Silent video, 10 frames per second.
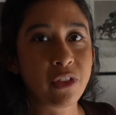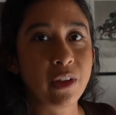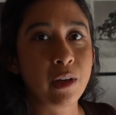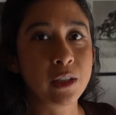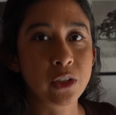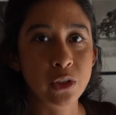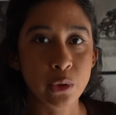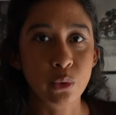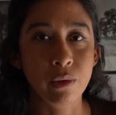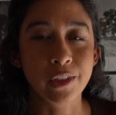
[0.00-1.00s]
the two
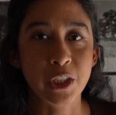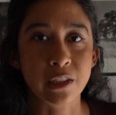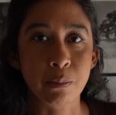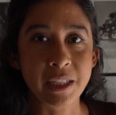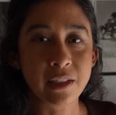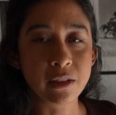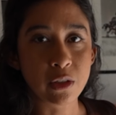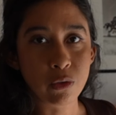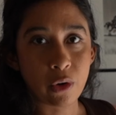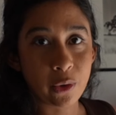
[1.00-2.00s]
swivel chairs be
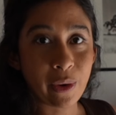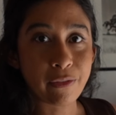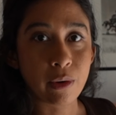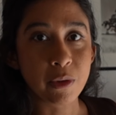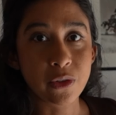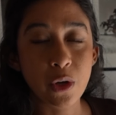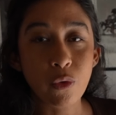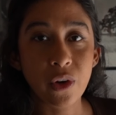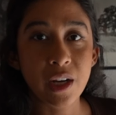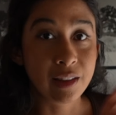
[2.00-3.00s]
so far away from the sofa.